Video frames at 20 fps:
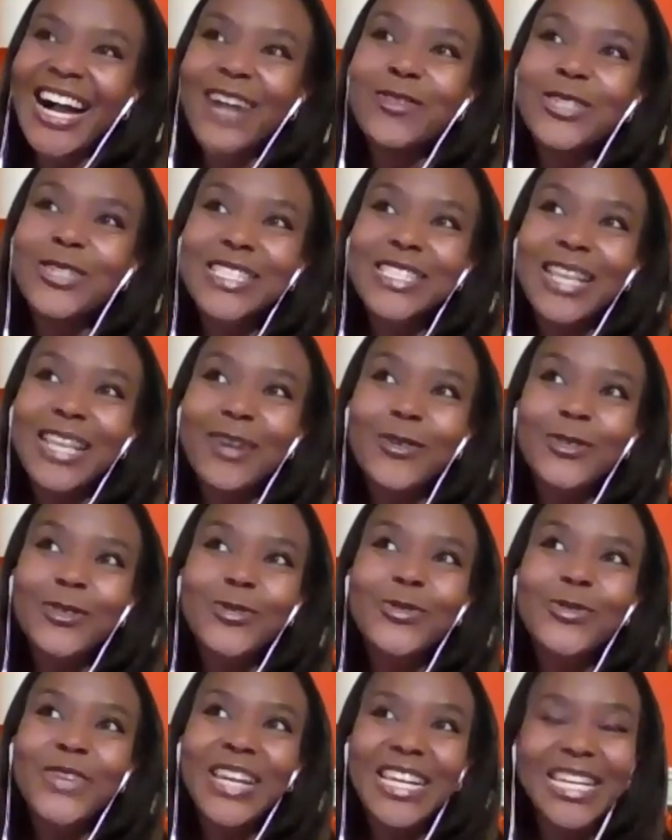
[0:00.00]
I was I
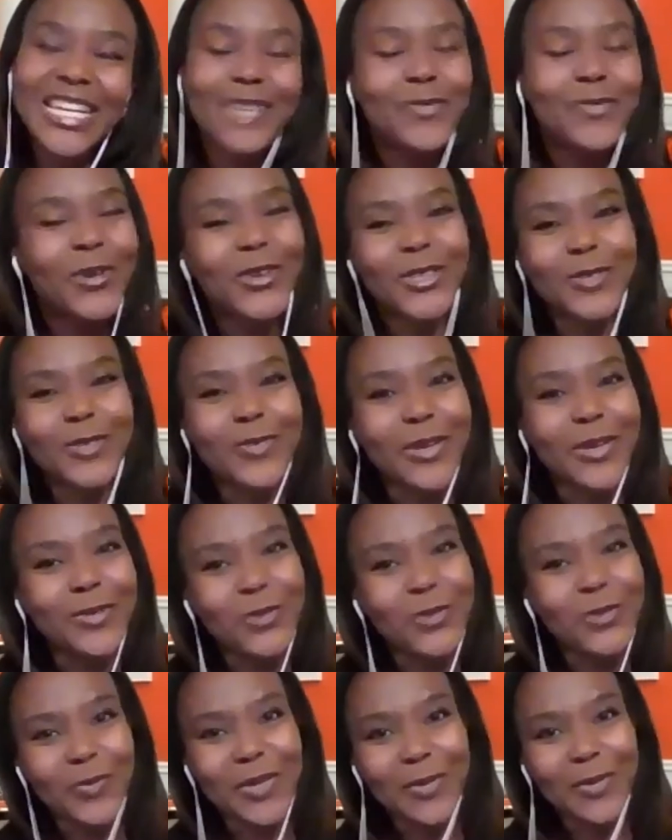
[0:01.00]
was really bothered by
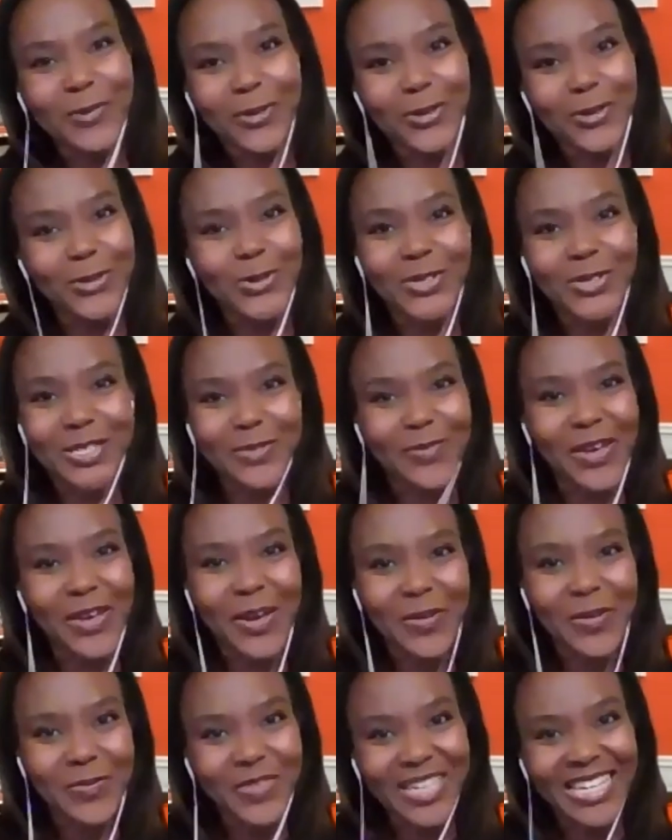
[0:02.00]
what people thought
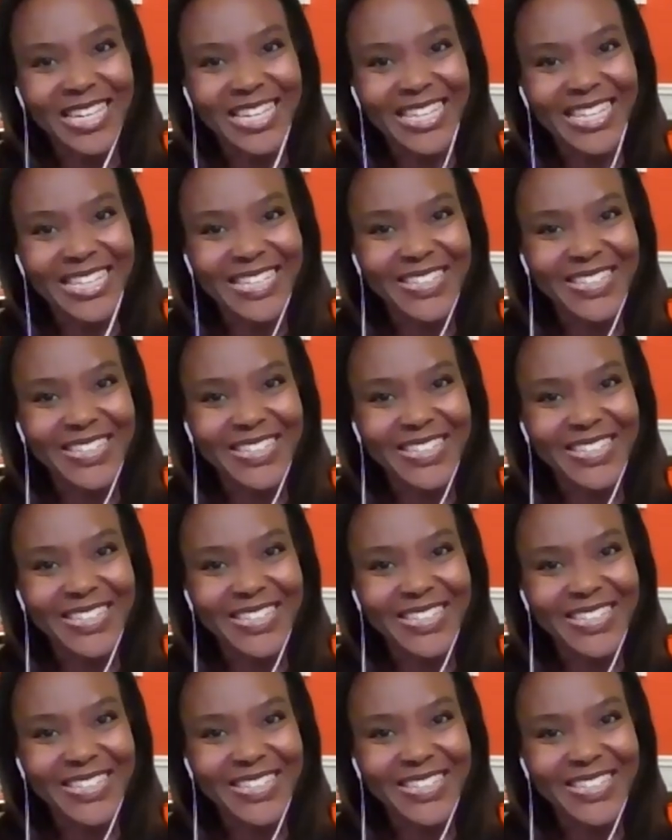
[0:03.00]
about me.